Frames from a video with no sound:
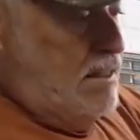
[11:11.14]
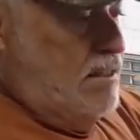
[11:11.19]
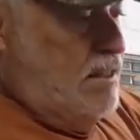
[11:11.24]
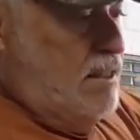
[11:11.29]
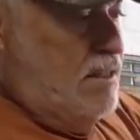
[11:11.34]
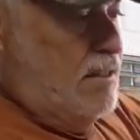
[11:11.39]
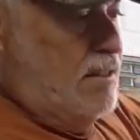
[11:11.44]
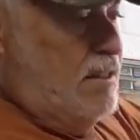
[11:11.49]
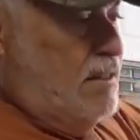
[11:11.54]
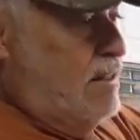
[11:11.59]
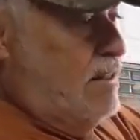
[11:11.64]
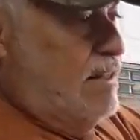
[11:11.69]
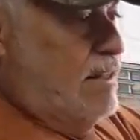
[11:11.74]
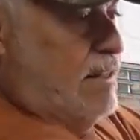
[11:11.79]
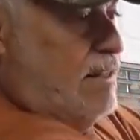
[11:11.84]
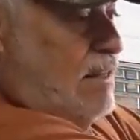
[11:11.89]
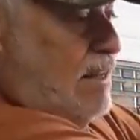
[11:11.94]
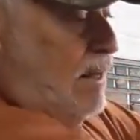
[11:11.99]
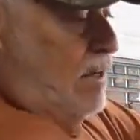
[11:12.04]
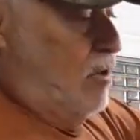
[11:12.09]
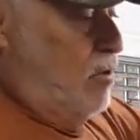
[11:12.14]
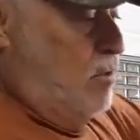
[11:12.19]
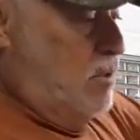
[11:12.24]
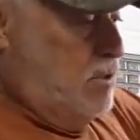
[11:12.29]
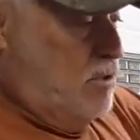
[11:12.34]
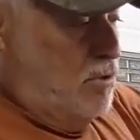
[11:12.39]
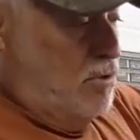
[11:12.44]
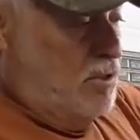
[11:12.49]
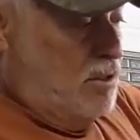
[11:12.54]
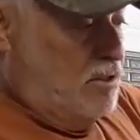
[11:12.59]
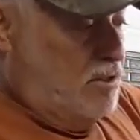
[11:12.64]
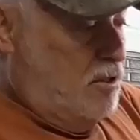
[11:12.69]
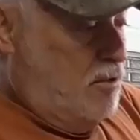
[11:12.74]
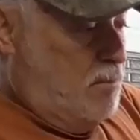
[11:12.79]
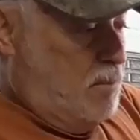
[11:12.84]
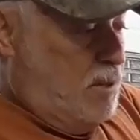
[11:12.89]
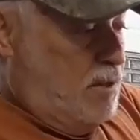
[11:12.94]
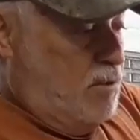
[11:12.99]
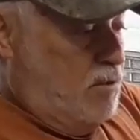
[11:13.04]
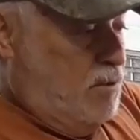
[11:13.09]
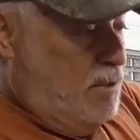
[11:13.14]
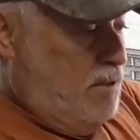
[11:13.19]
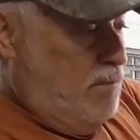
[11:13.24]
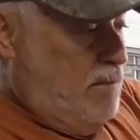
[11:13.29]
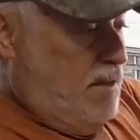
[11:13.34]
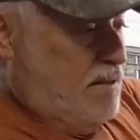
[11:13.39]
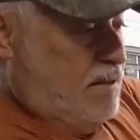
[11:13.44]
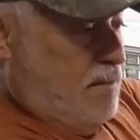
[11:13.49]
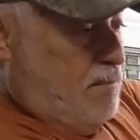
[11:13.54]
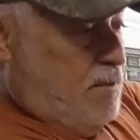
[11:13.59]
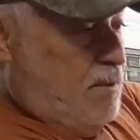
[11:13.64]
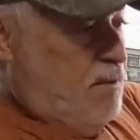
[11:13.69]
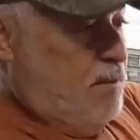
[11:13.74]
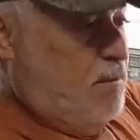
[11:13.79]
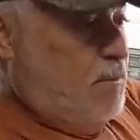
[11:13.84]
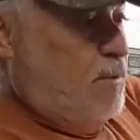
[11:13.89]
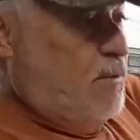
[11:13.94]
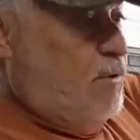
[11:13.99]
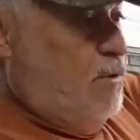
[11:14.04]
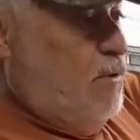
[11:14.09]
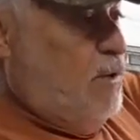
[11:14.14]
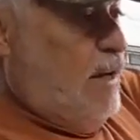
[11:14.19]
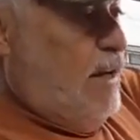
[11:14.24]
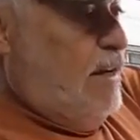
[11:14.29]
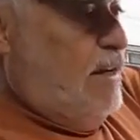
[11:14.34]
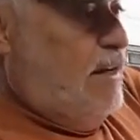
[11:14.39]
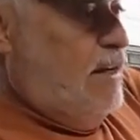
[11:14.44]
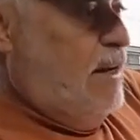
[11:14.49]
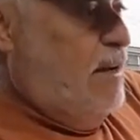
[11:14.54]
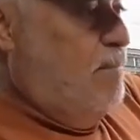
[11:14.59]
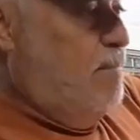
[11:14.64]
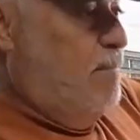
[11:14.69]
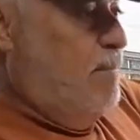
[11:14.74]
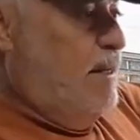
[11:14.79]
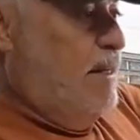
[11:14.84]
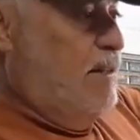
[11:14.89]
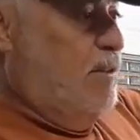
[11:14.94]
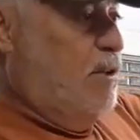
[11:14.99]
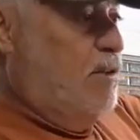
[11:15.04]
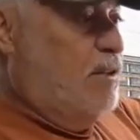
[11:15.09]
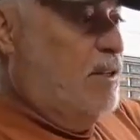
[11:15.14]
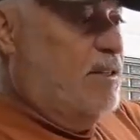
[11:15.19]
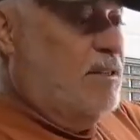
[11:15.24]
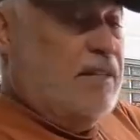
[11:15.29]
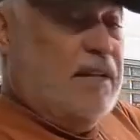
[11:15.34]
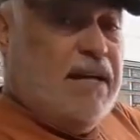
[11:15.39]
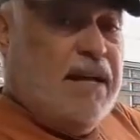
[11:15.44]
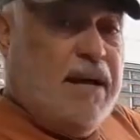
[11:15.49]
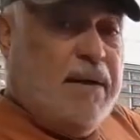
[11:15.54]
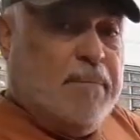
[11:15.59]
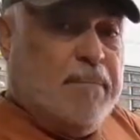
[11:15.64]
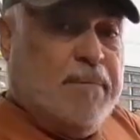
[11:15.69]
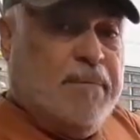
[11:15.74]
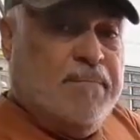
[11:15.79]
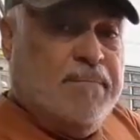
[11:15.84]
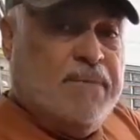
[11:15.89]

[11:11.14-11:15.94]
See, I always use the zipper. I don't want to mess up the zippers. You yank it up, but it doesn't stay up.